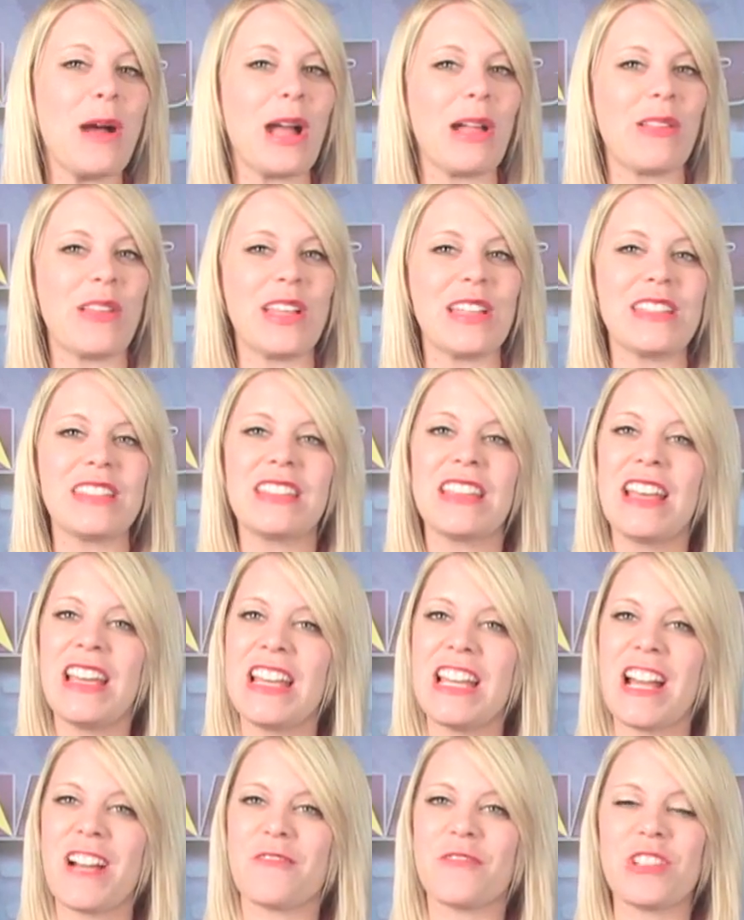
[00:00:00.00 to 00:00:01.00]
pilots
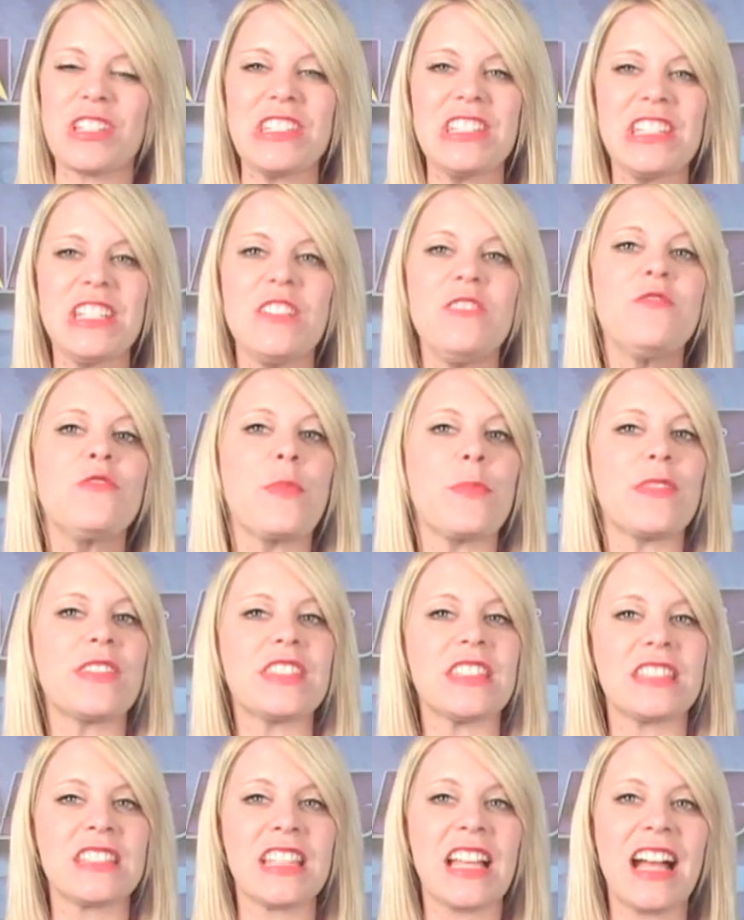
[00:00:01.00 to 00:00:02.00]
have received from the
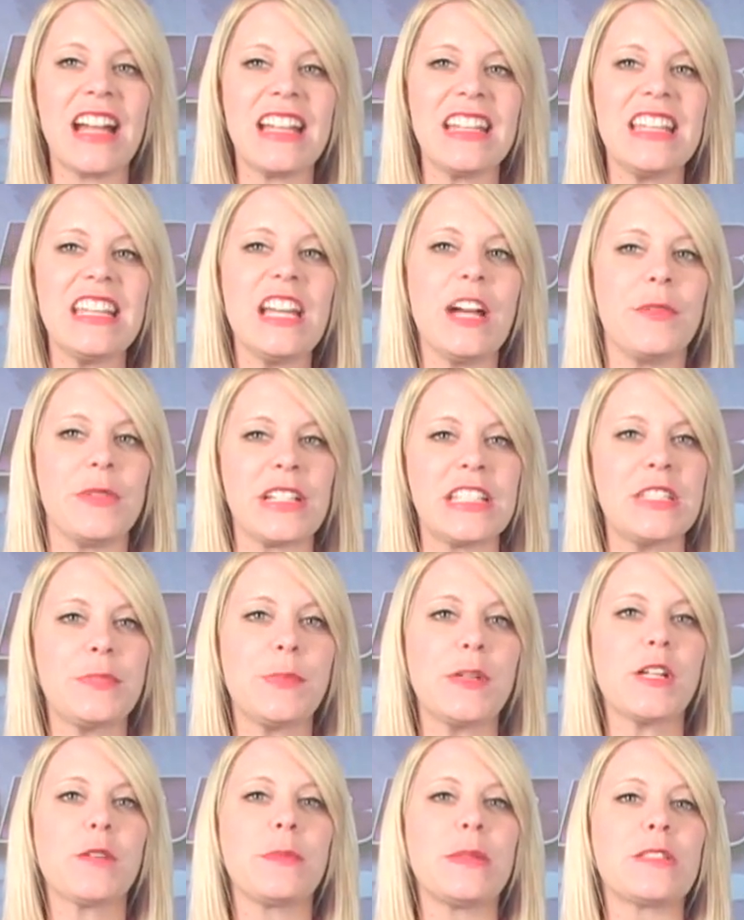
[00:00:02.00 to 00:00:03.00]
Society of
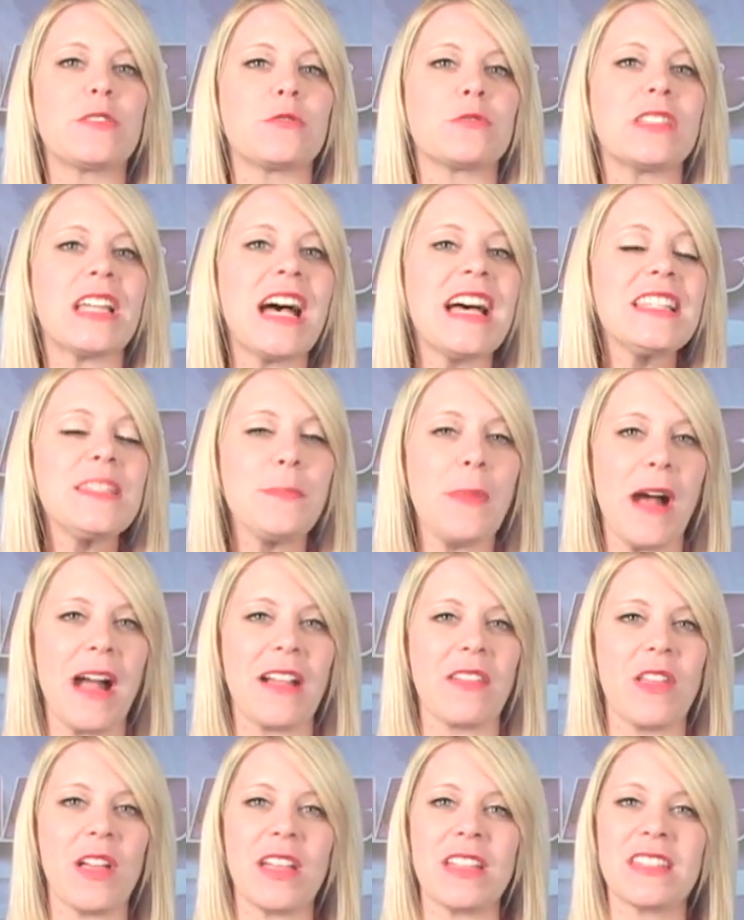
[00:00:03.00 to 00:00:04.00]
Experimental Test
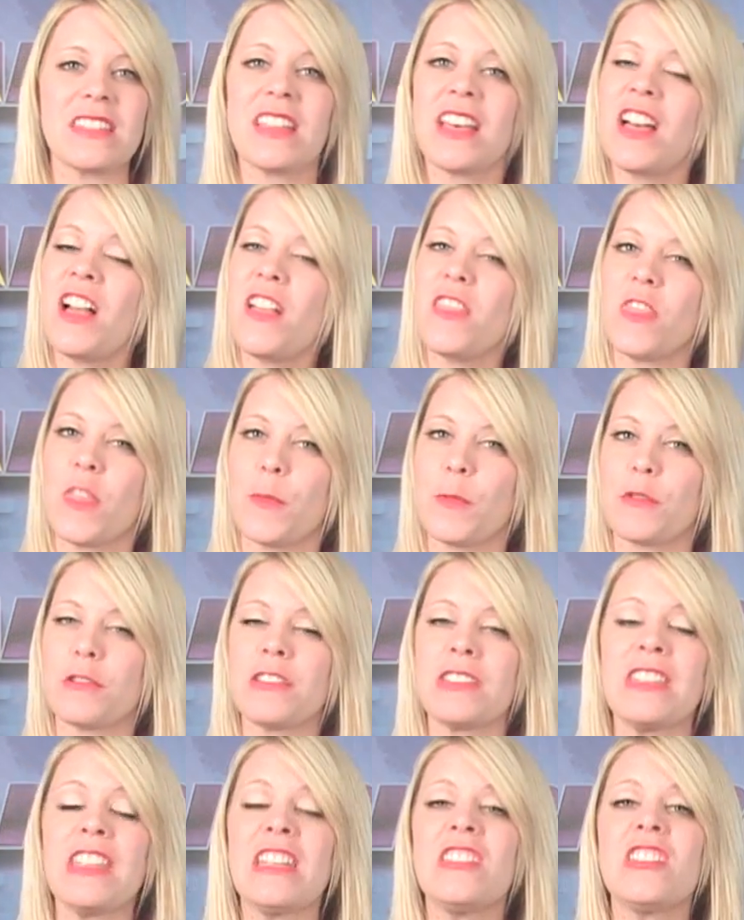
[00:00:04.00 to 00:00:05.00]
Pilots the
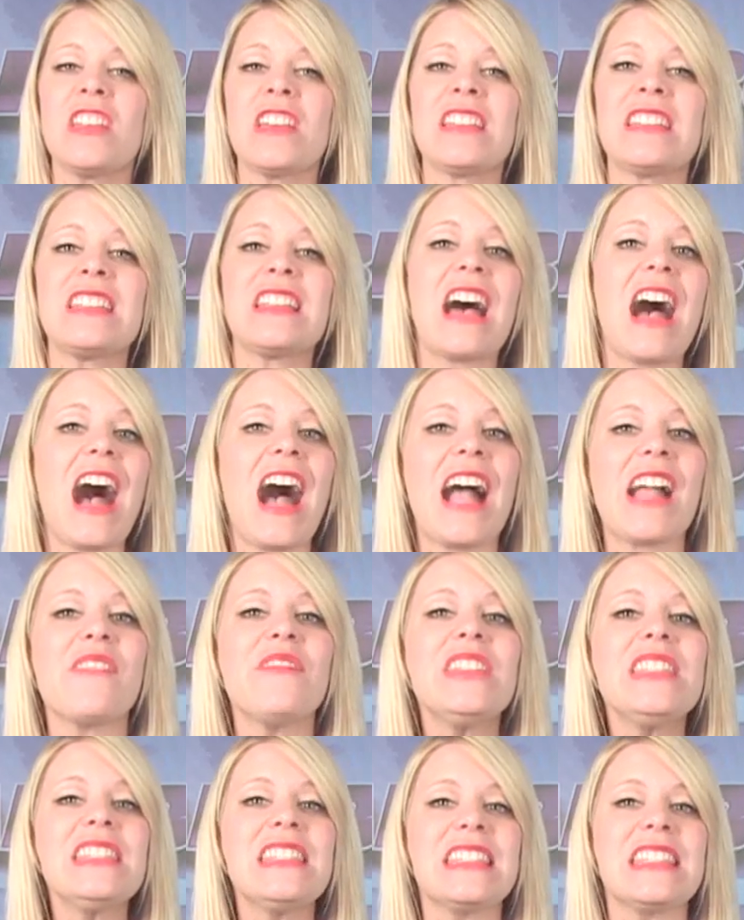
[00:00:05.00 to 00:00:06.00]
prestigious
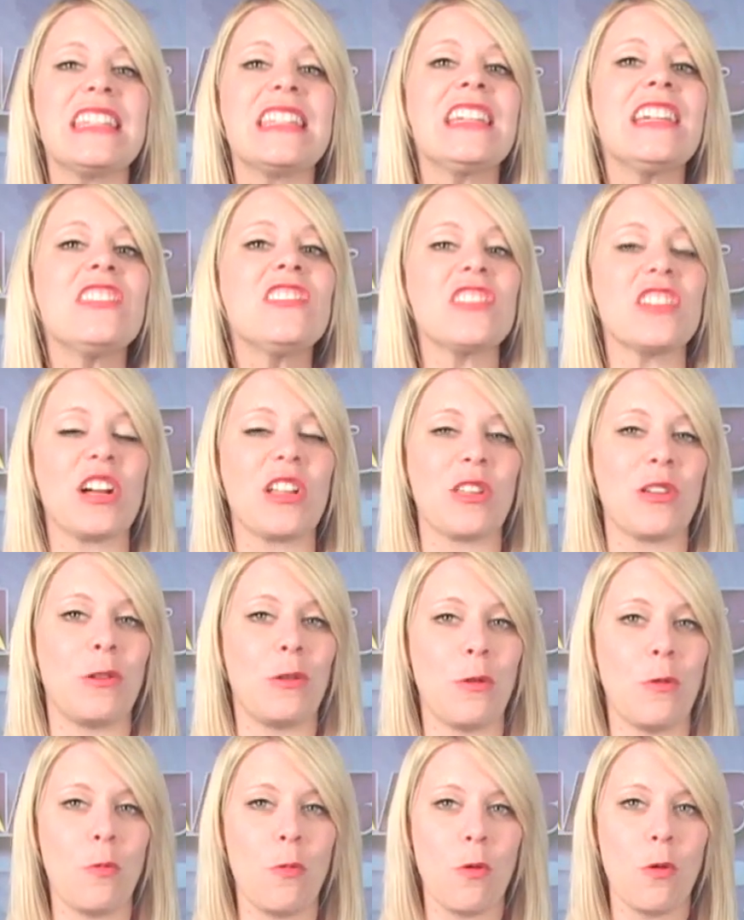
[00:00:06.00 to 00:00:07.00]
Iven C. Kincheloe
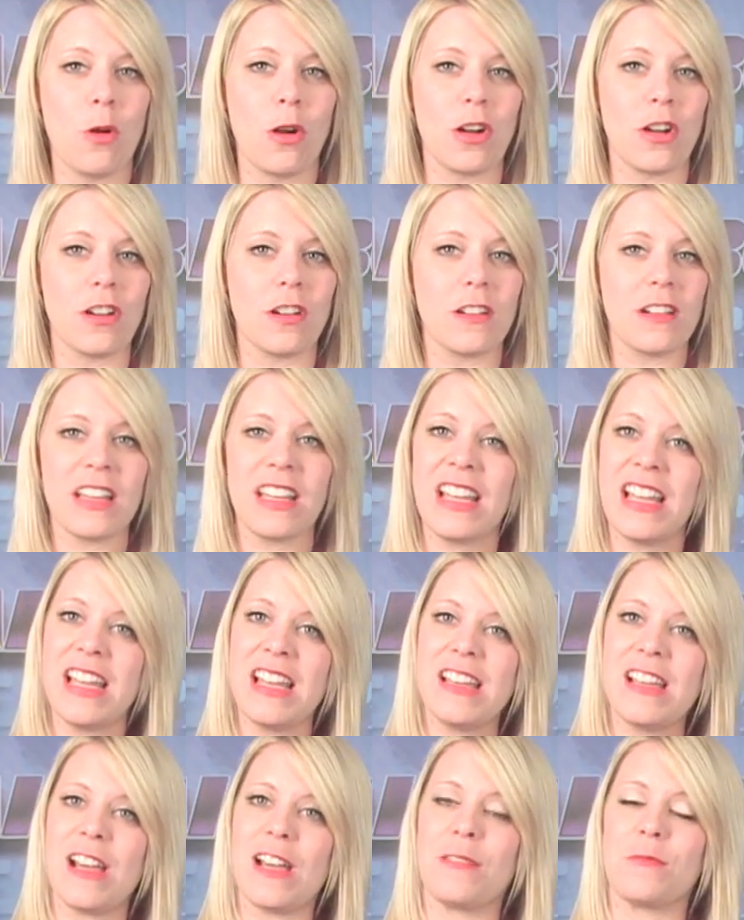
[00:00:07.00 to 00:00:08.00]
Award
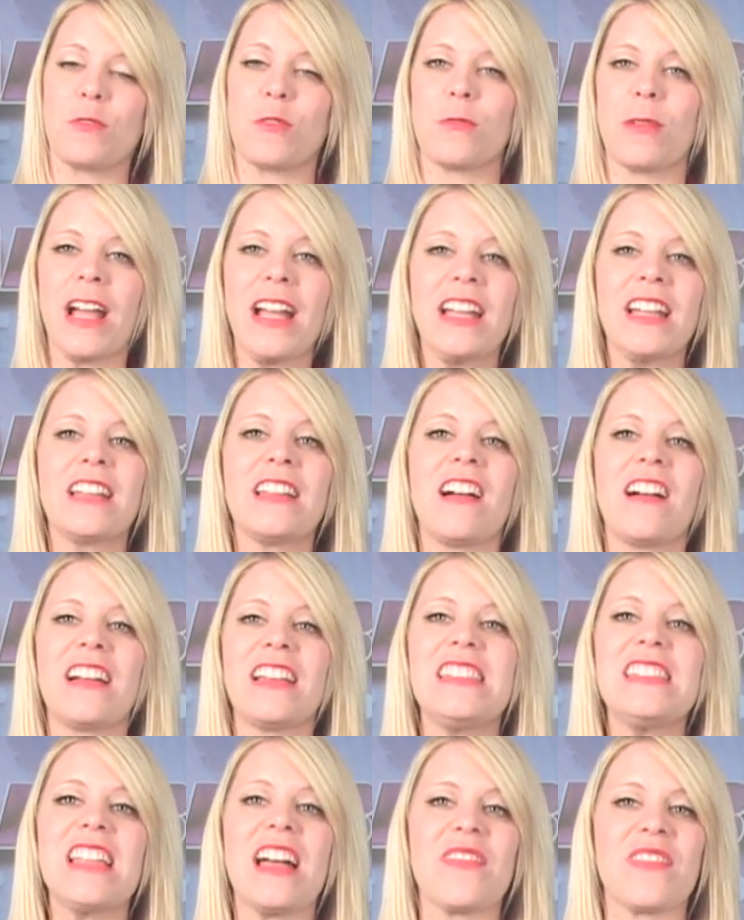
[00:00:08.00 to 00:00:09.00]
and were
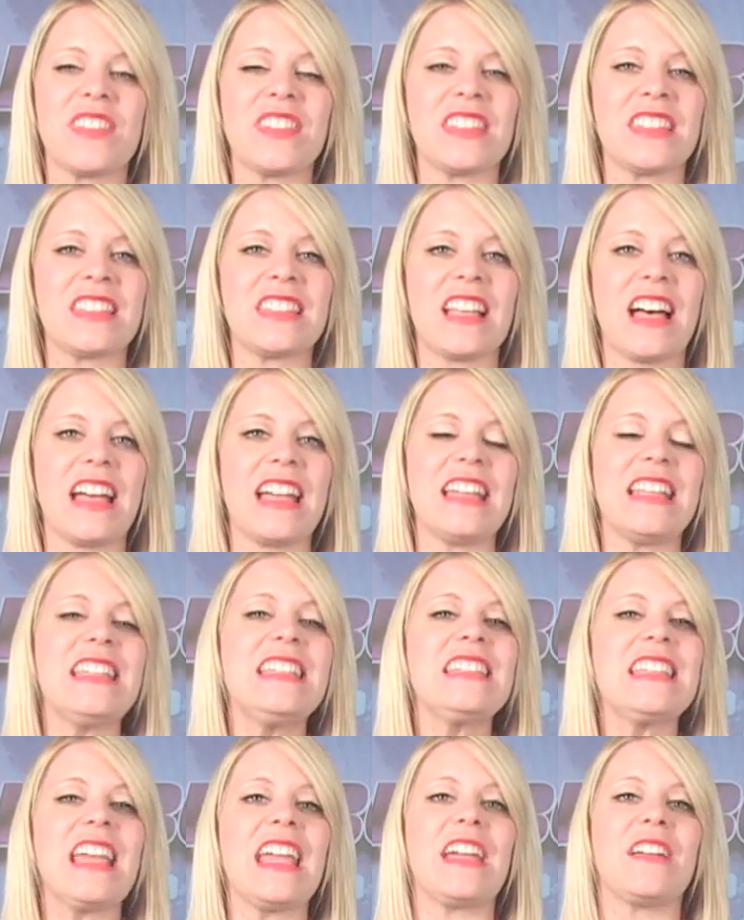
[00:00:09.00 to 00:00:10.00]
recognized at the
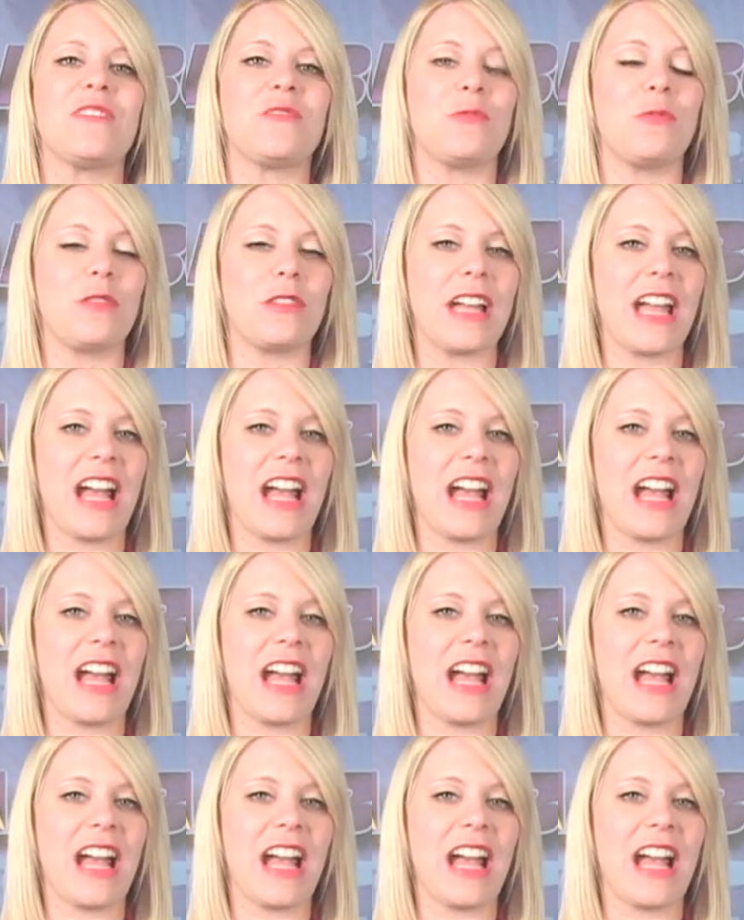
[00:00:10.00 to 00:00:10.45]
Society's annual